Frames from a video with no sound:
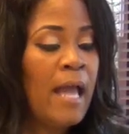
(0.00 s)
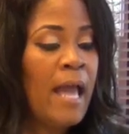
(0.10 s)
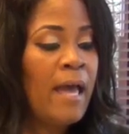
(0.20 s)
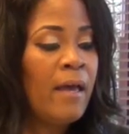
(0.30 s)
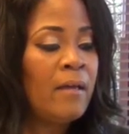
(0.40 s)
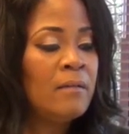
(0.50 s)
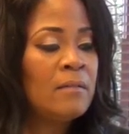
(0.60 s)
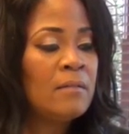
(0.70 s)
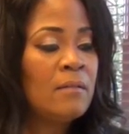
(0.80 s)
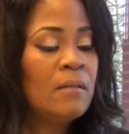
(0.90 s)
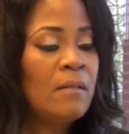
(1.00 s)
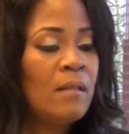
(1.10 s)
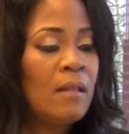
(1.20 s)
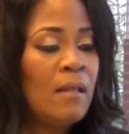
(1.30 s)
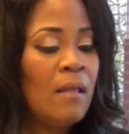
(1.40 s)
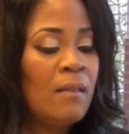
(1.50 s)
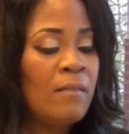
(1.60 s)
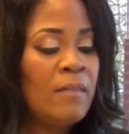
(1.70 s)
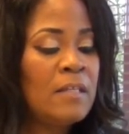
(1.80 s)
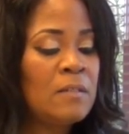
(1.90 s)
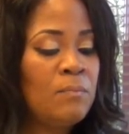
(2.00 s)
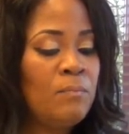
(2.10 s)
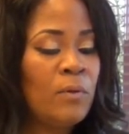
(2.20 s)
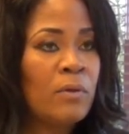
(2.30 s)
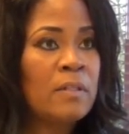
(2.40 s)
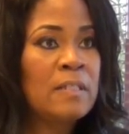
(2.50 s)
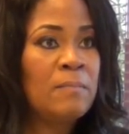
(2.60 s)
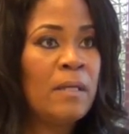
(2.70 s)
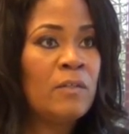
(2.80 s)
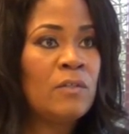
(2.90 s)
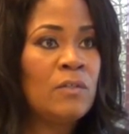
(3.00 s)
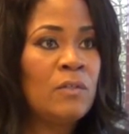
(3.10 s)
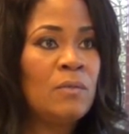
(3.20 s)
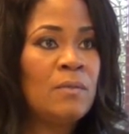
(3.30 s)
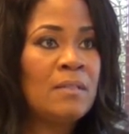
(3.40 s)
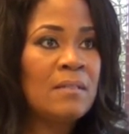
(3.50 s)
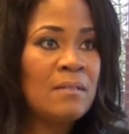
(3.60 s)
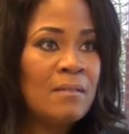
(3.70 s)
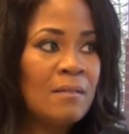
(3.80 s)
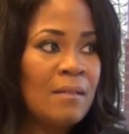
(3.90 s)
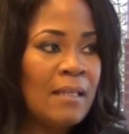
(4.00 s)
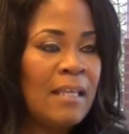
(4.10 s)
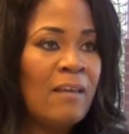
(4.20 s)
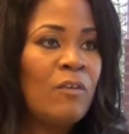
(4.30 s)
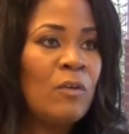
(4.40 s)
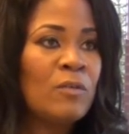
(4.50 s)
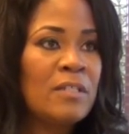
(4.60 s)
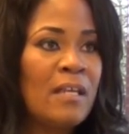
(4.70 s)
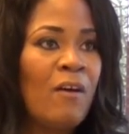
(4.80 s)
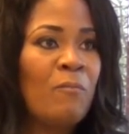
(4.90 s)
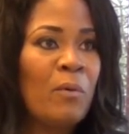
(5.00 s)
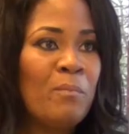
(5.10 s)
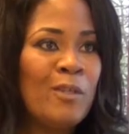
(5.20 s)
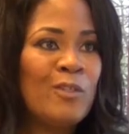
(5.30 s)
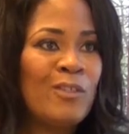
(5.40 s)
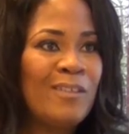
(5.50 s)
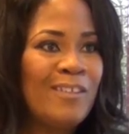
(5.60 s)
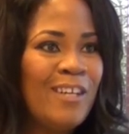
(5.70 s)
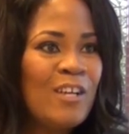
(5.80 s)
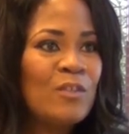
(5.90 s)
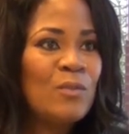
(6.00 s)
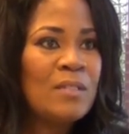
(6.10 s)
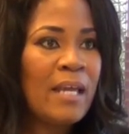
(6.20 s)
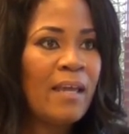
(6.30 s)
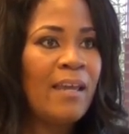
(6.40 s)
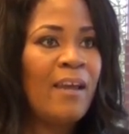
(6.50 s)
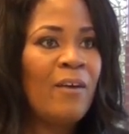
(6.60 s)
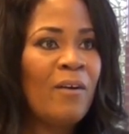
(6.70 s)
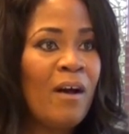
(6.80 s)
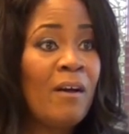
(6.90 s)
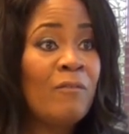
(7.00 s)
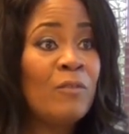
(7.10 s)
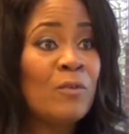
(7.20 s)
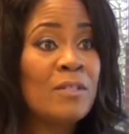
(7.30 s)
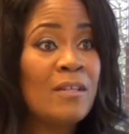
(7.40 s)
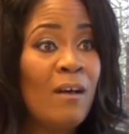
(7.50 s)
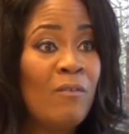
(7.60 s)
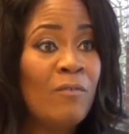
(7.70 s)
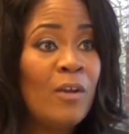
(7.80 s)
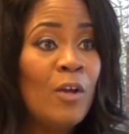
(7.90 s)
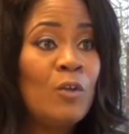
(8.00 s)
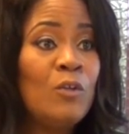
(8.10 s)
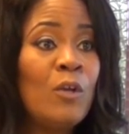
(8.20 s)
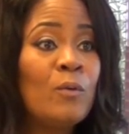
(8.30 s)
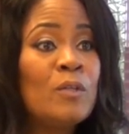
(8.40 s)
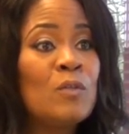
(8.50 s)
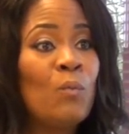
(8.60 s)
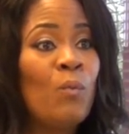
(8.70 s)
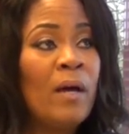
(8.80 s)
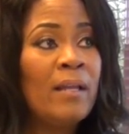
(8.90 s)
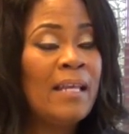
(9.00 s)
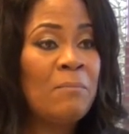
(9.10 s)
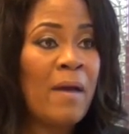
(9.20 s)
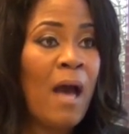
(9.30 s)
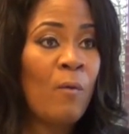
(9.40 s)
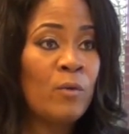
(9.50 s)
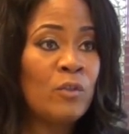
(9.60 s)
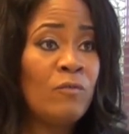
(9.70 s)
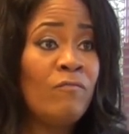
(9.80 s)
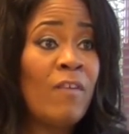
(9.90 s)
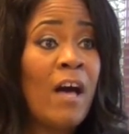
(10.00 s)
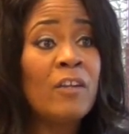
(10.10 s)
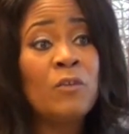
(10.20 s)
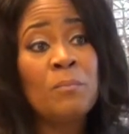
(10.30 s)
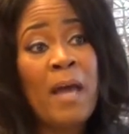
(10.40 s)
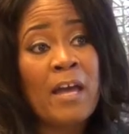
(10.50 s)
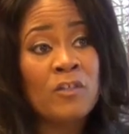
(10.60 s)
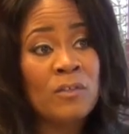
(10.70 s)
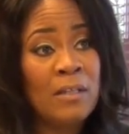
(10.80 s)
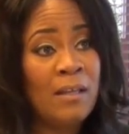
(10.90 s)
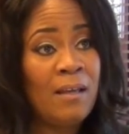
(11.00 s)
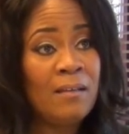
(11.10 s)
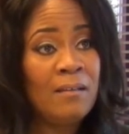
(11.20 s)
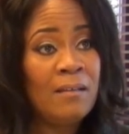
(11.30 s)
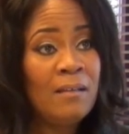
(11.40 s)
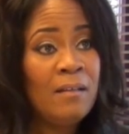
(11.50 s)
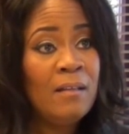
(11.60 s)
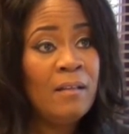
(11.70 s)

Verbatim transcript: And this book speaks to giving yourself permission to take care of yourself. Right. Notice what empowers you. Find your passion again. Yeah.